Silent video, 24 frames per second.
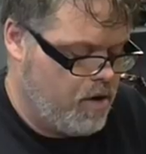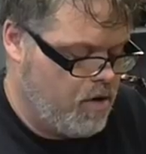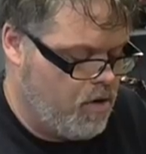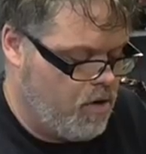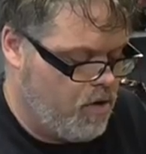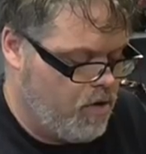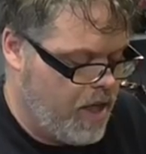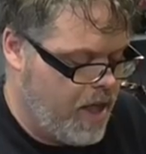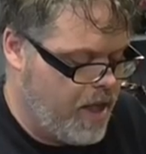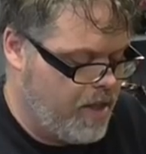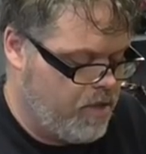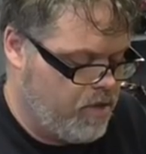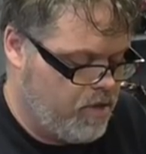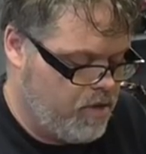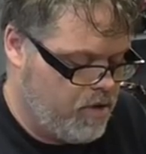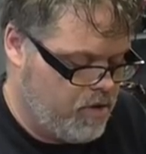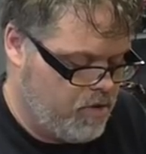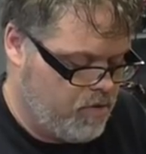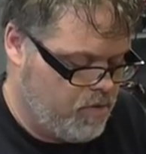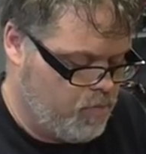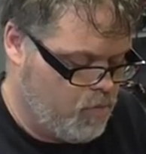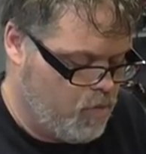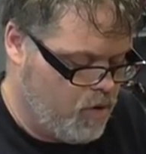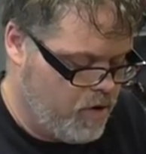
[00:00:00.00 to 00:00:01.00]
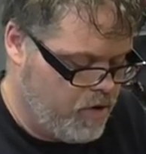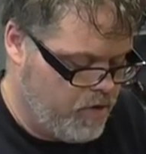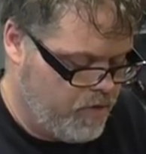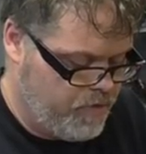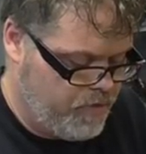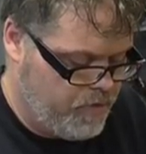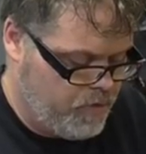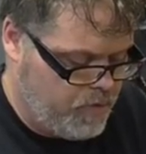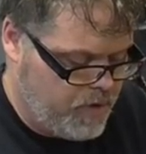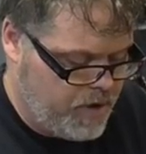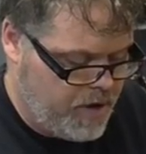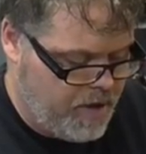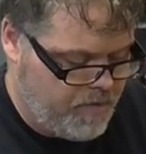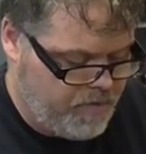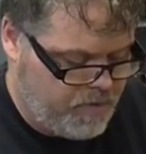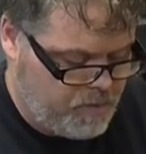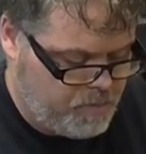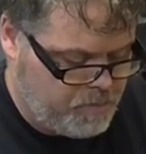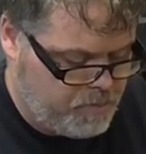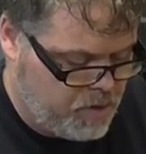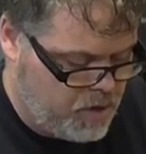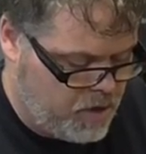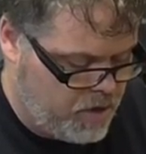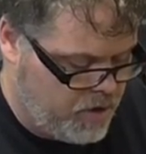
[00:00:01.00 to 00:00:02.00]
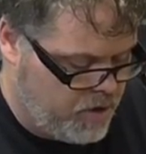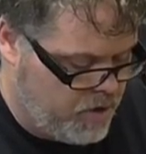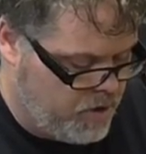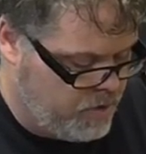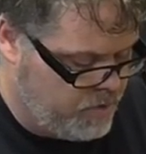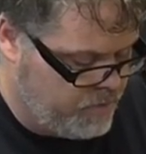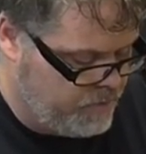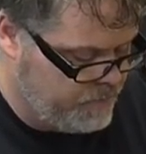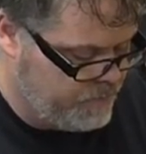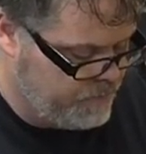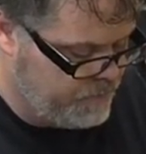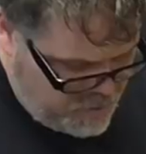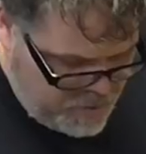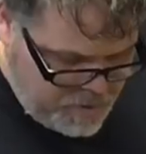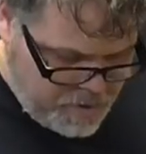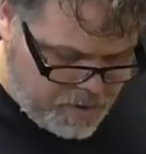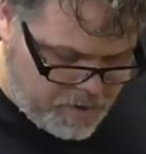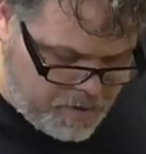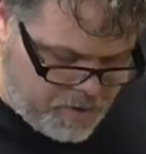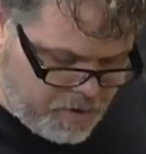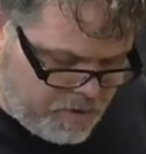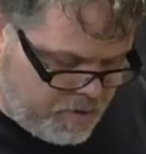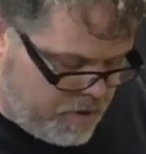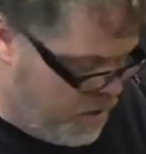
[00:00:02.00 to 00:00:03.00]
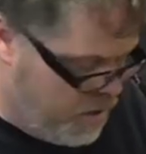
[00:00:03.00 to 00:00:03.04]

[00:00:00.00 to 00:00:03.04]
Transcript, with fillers: Oh, that's just wonderful. We're going to have to unplug her. There is a